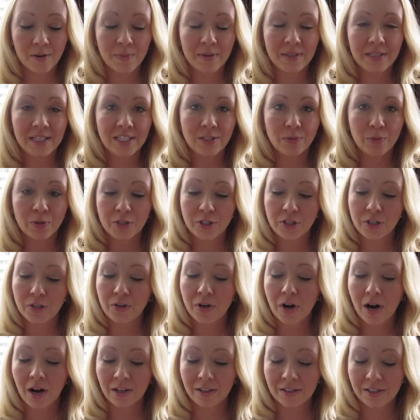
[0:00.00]
but these were
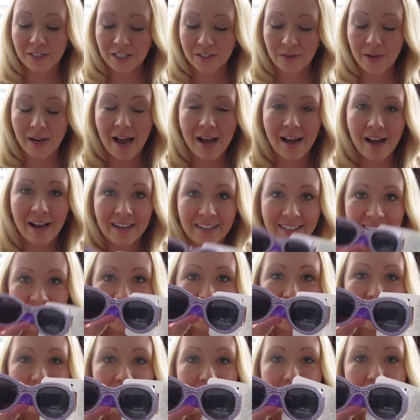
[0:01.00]
$2, so I had to
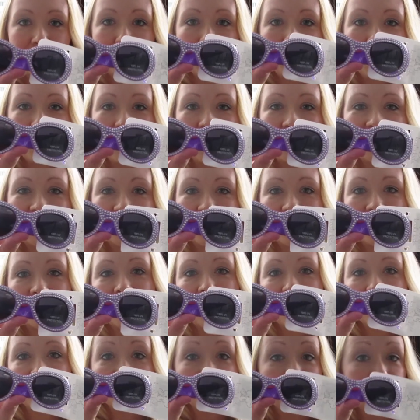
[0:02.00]
get her another pair of
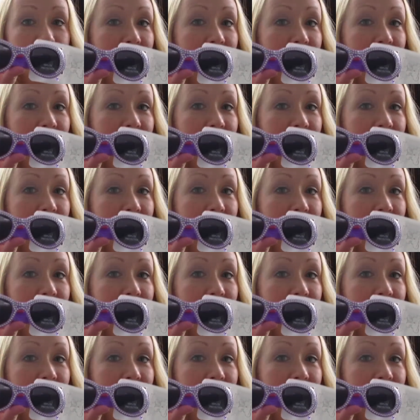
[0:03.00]
sunglasses.